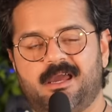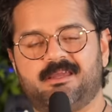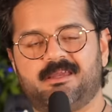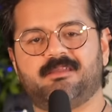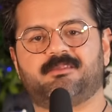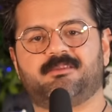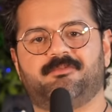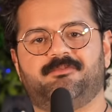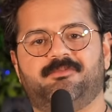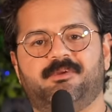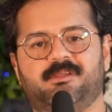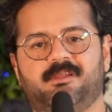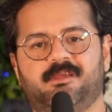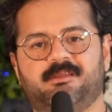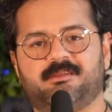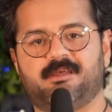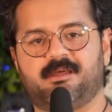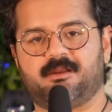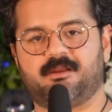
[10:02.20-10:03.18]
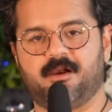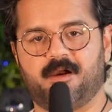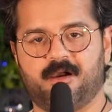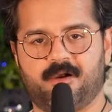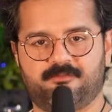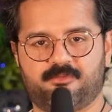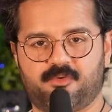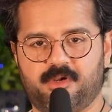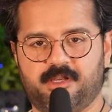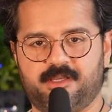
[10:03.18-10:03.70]
I get the feeling that
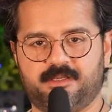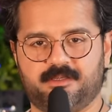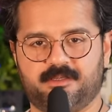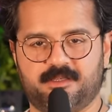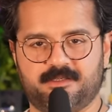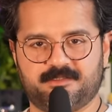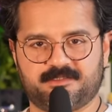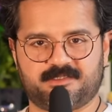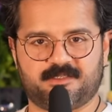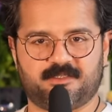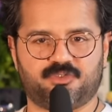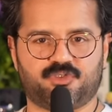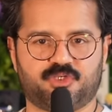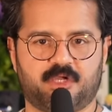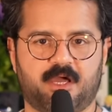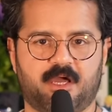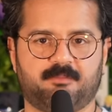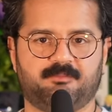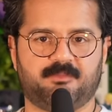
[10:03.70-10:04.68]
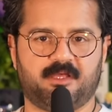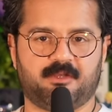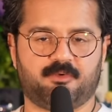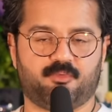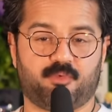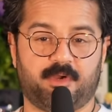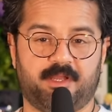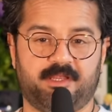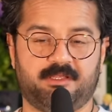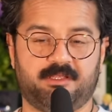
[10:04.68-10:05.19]
hovering is the job that
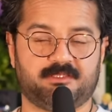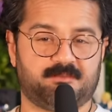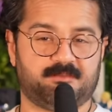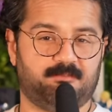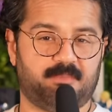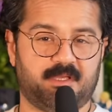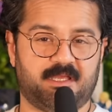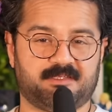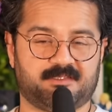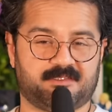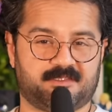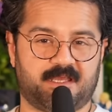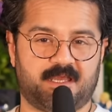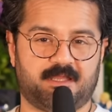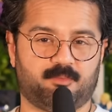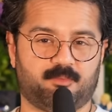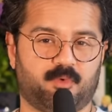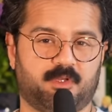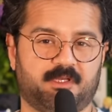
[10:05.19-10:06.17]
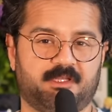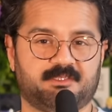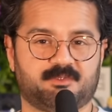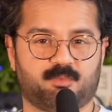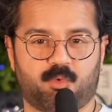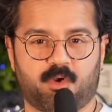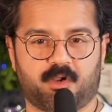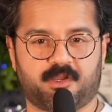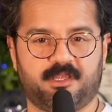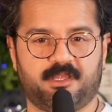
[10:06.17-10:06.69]
Ray is best at when he's
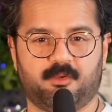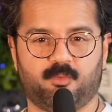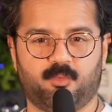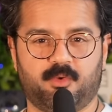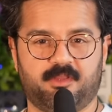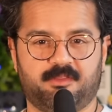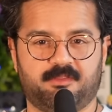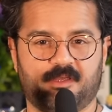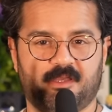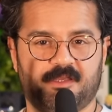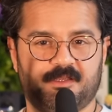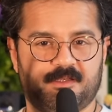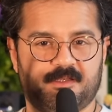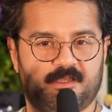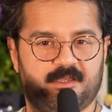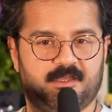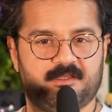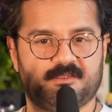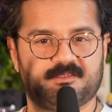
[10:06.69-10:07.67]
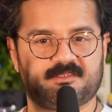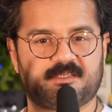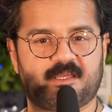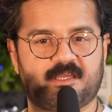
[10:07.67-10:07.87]
working with his